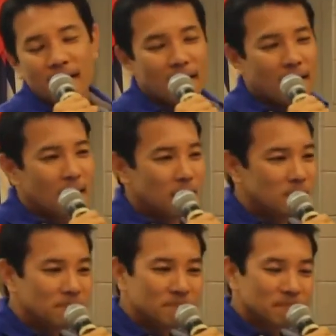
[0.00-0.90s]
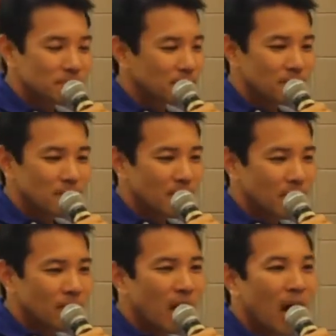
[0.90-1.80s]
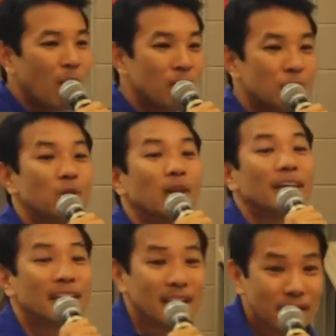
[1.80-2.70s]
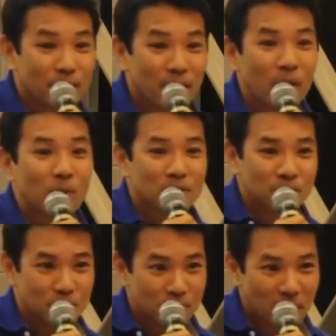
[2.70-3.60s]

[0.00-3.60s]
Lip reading: you know, how would you like it if that was you?